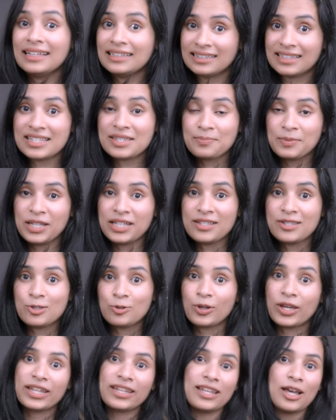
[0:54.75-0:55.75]
This means
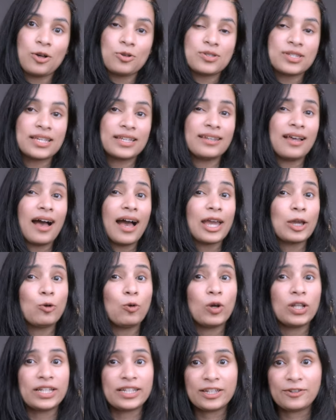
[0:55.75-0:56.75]
you can now send high
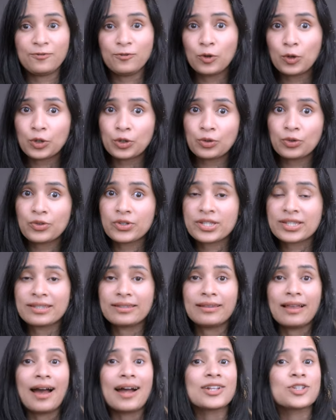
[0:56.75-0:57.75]
quality photos,
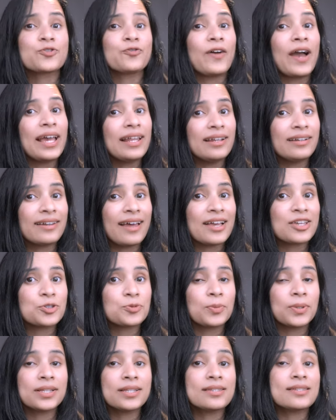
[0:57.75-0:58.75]
large file
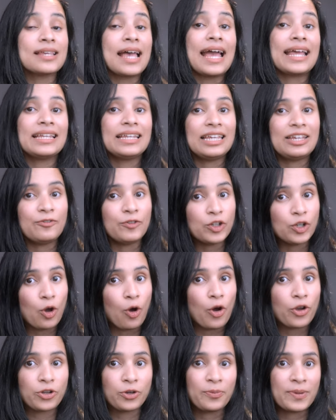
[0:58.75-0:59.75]
attachments, and even
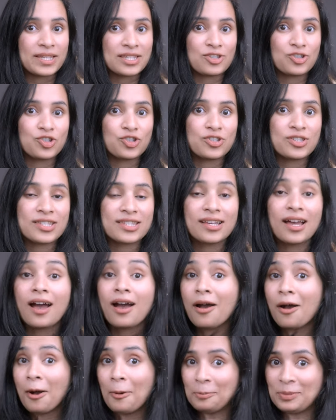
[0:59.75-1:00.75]
audio messages.
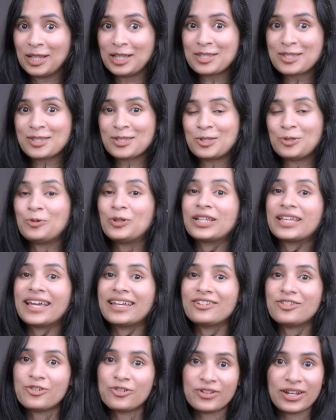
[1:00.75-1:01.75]
Plus, you will
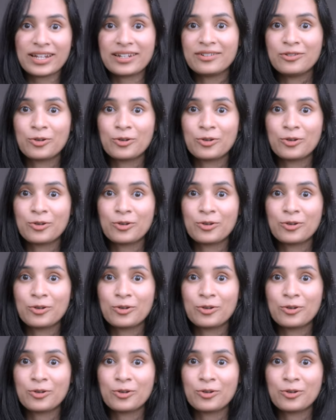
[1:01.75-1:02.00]
get read